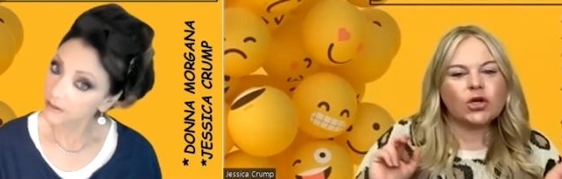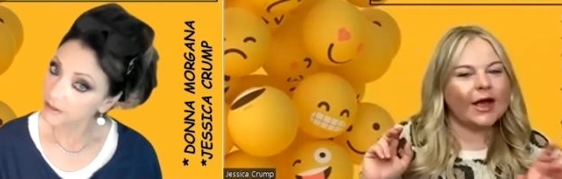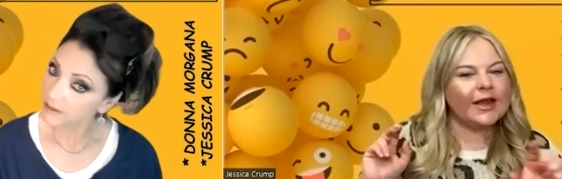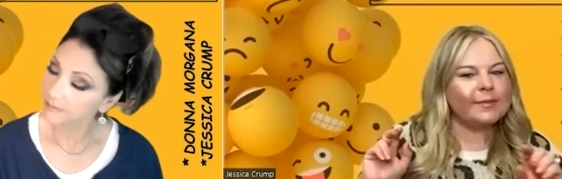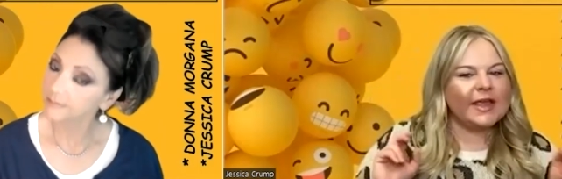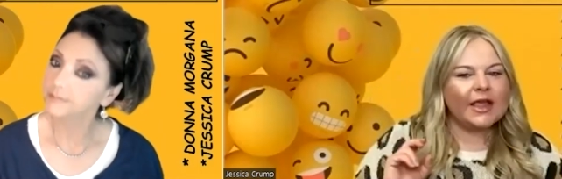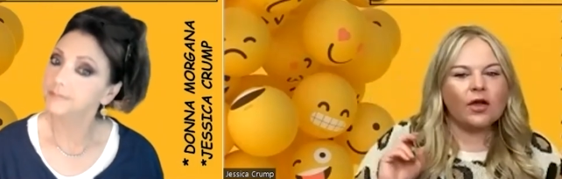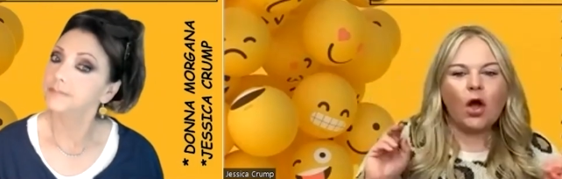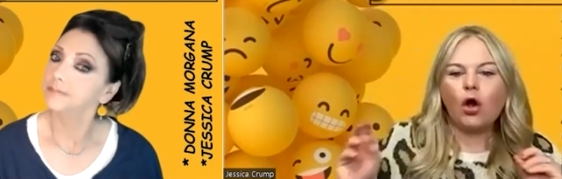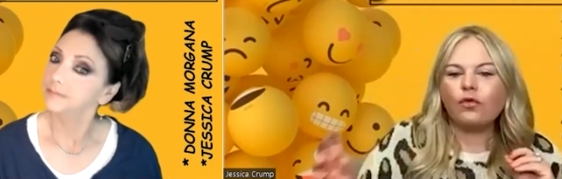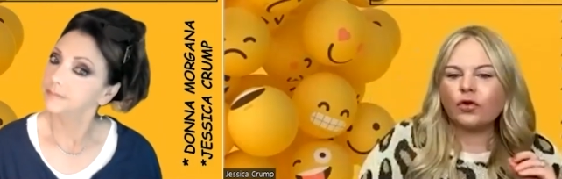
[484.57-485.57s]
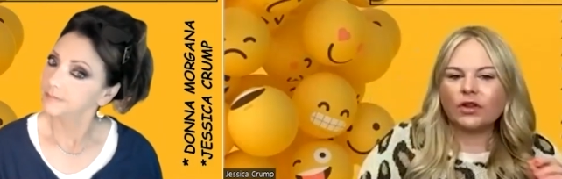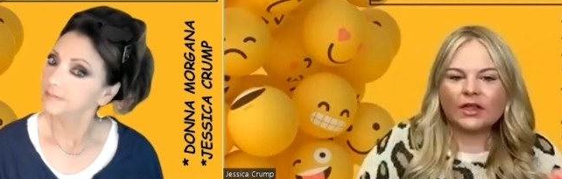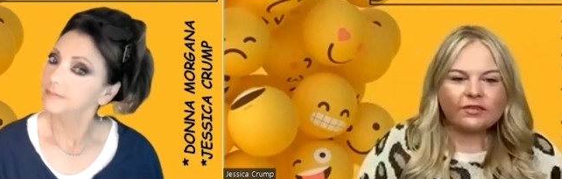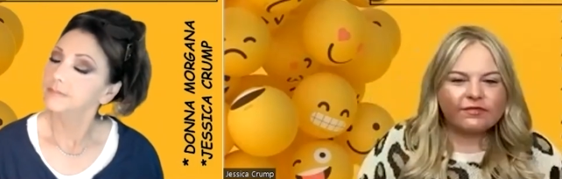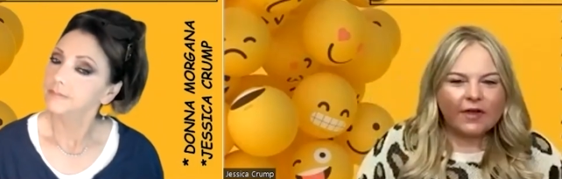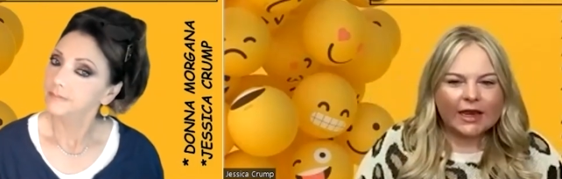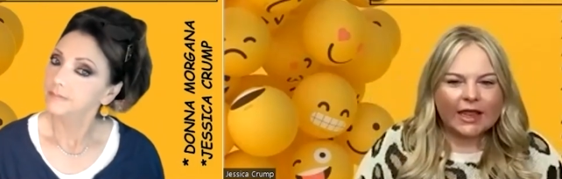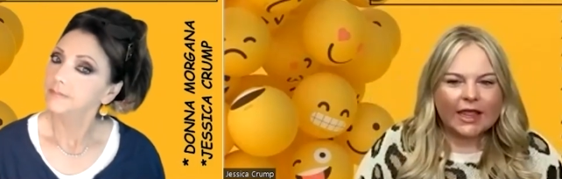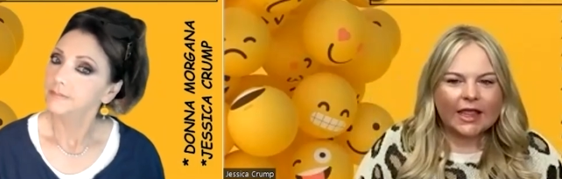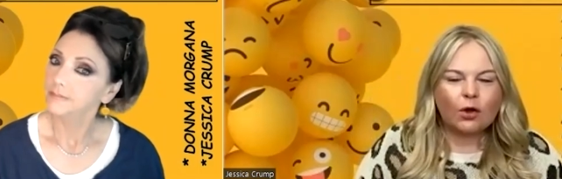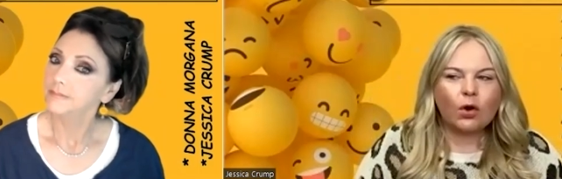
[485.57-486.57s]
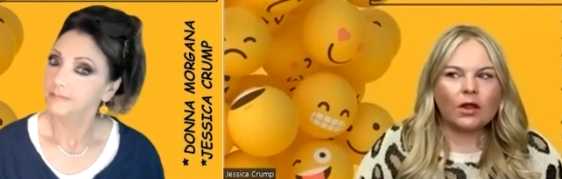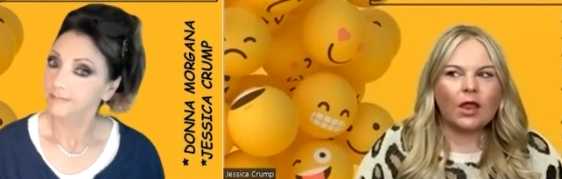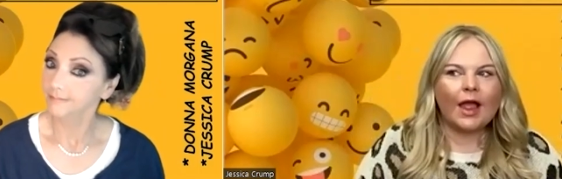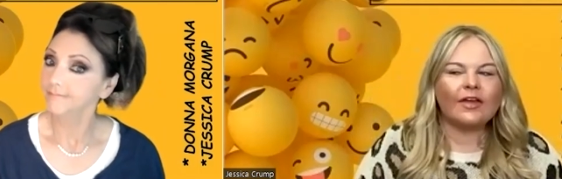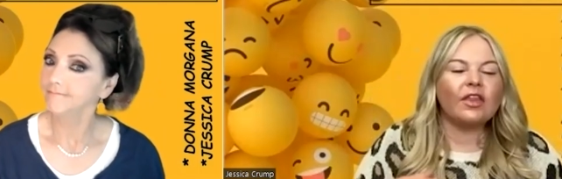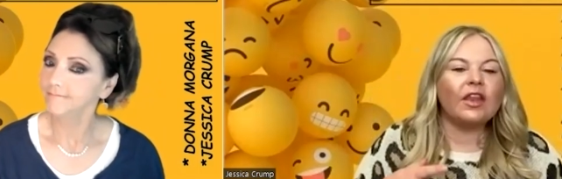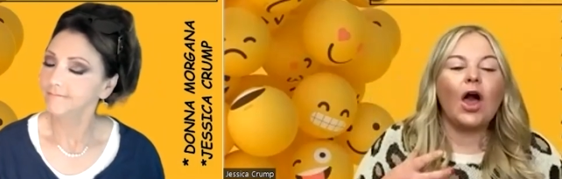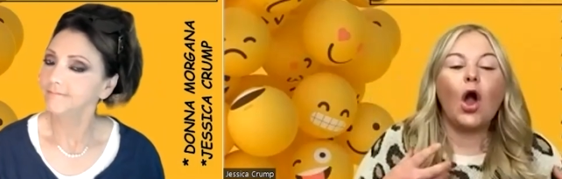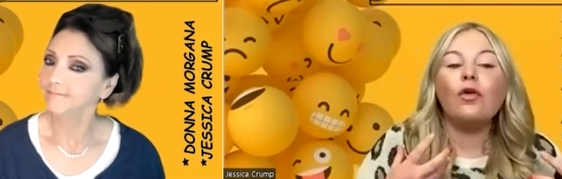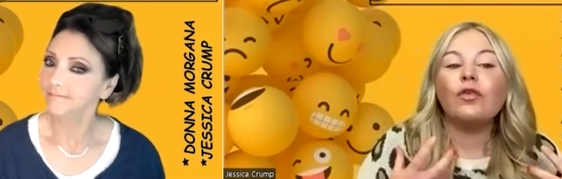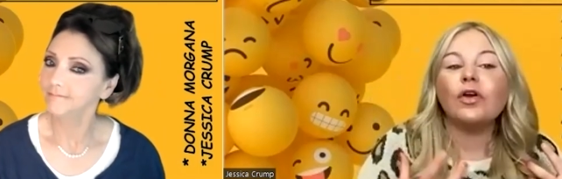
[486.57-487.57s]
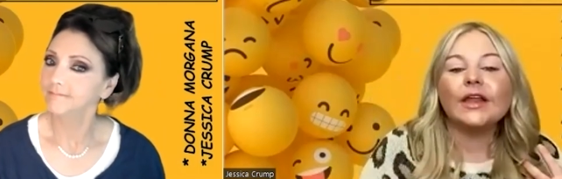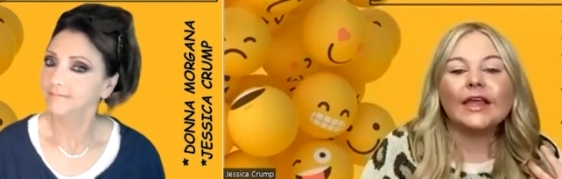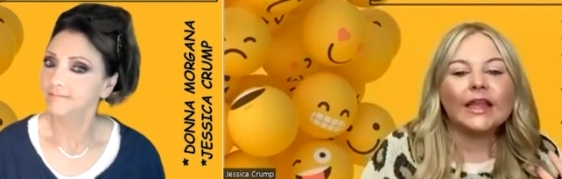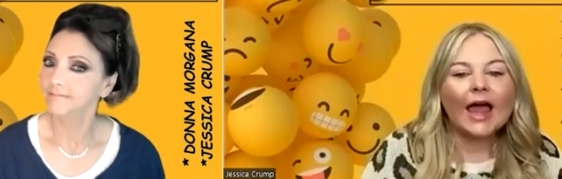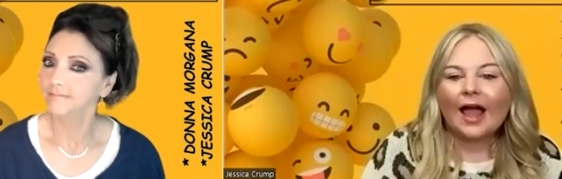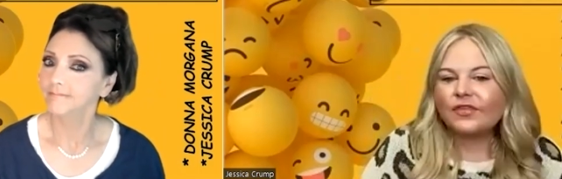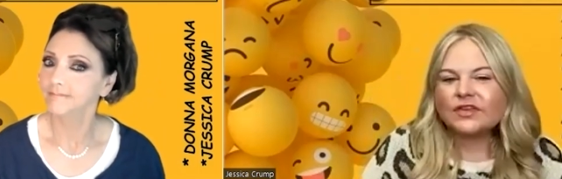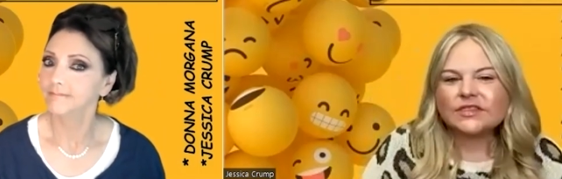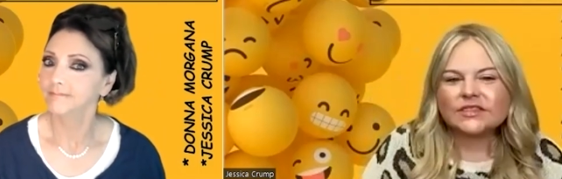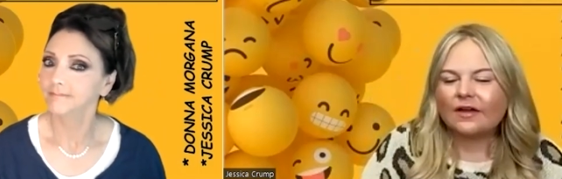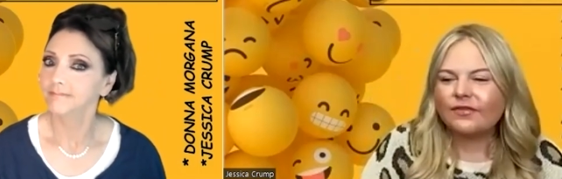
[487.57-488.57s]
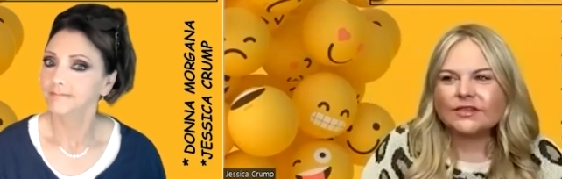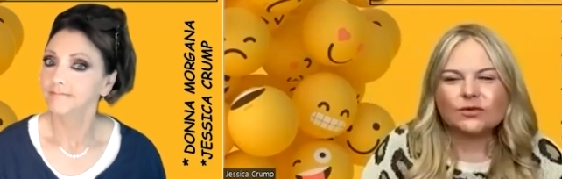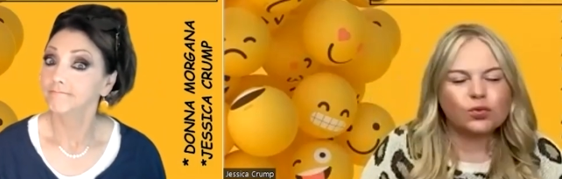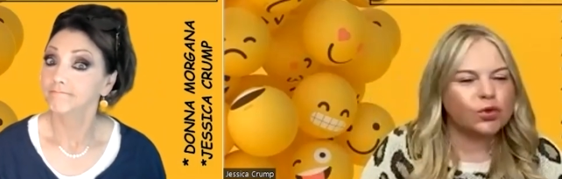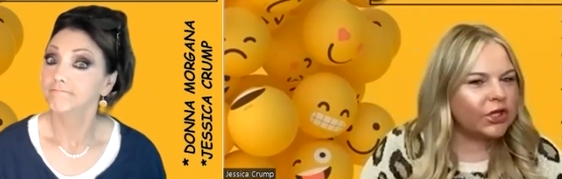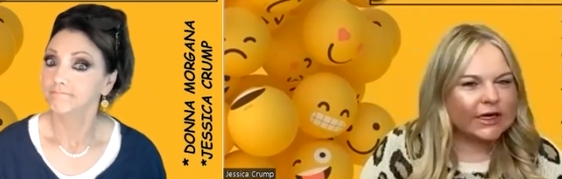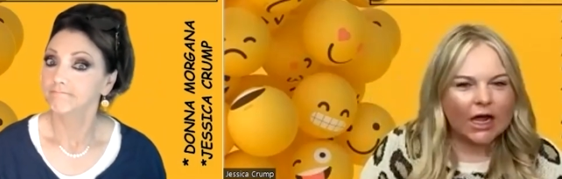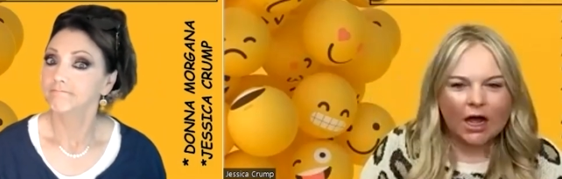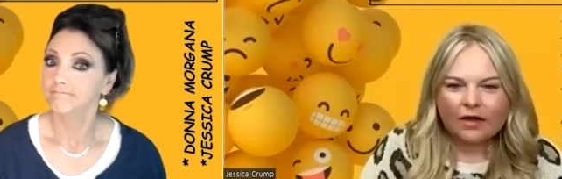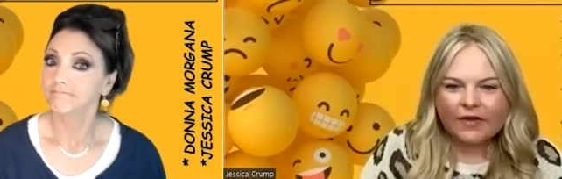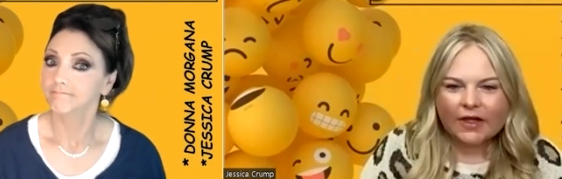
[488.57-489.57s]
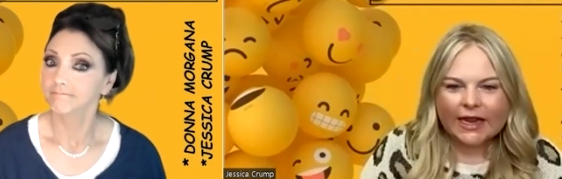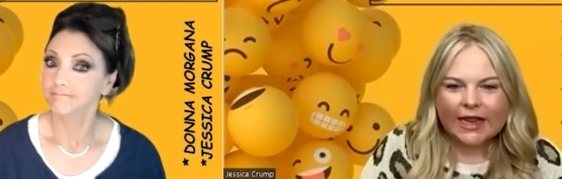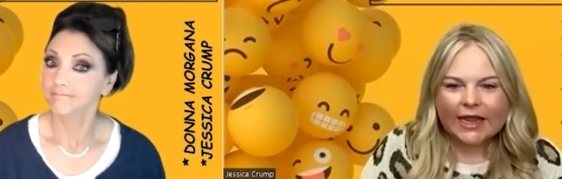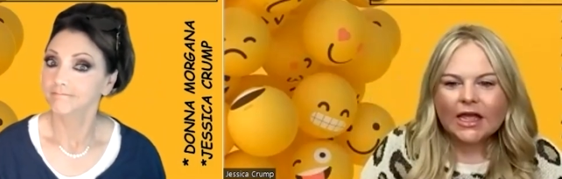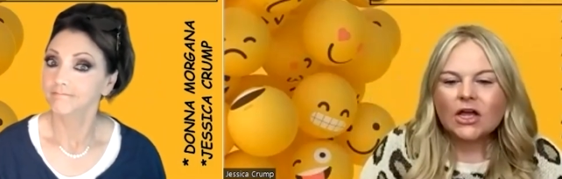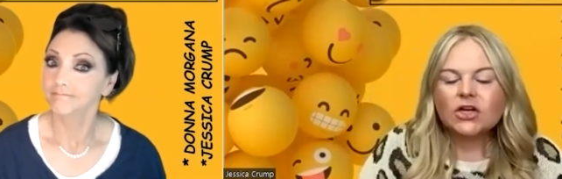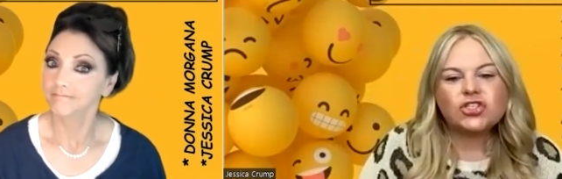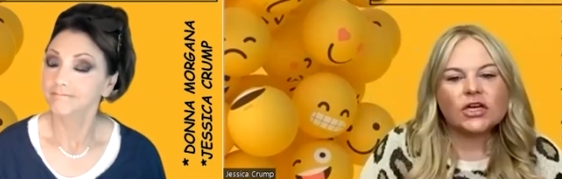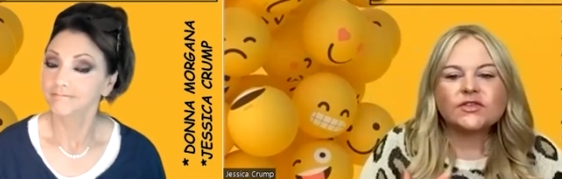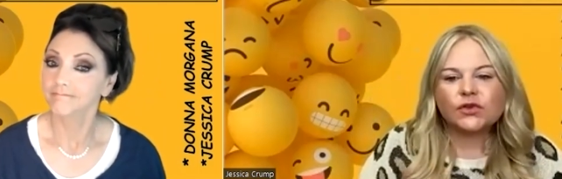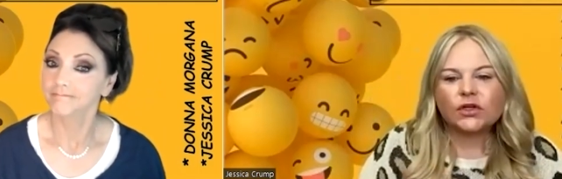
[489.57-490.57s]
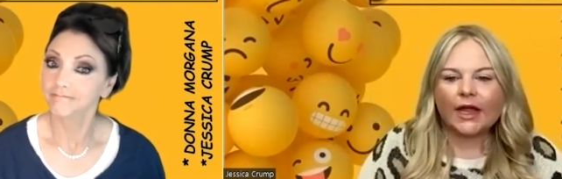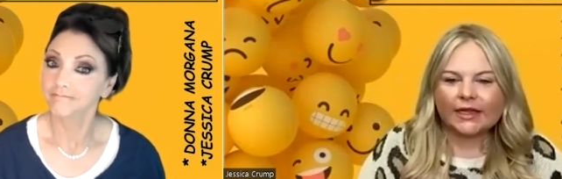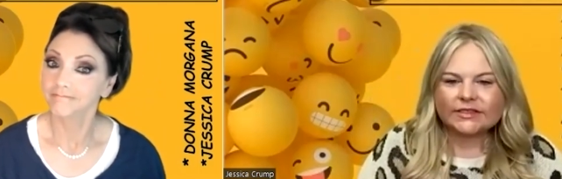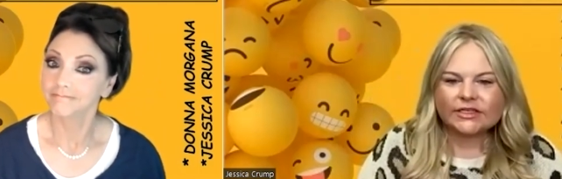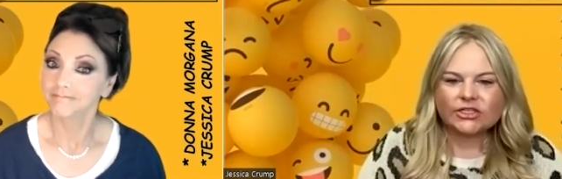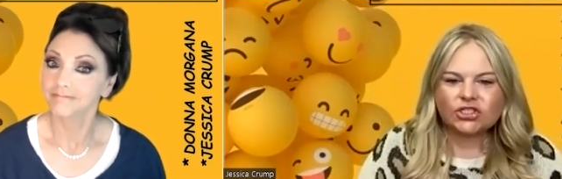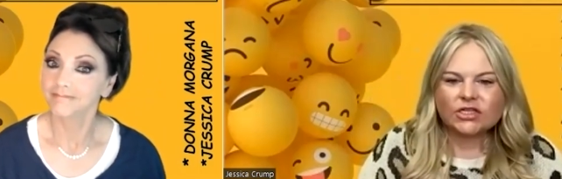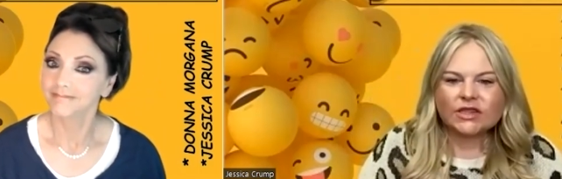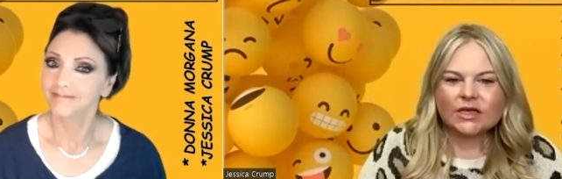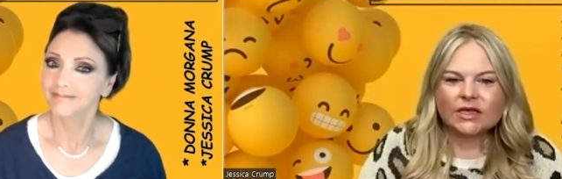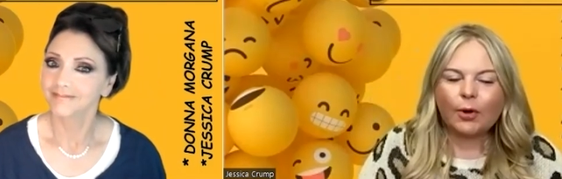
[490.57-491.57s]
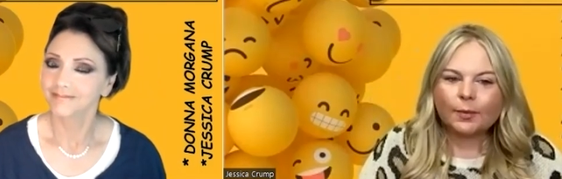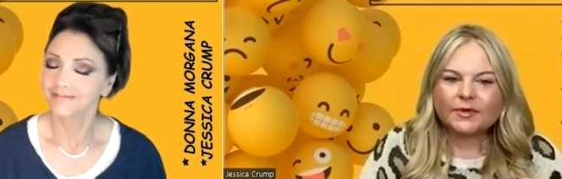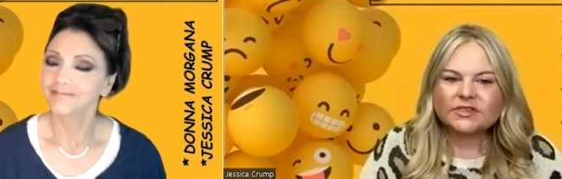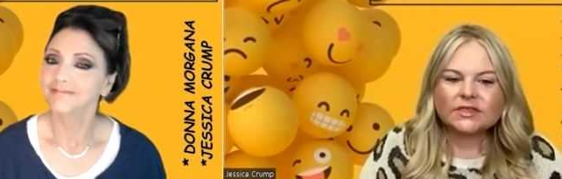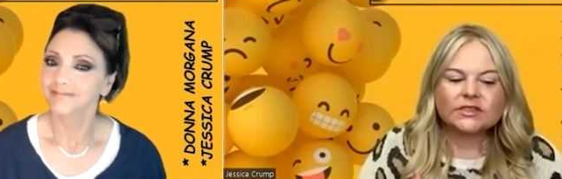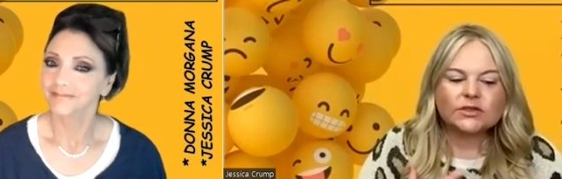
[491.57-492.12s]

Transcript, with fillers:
Speaker 1: try to be overly funny or like mm-hmm. overly laugh at stuff that's really not funny just for like attention purposes.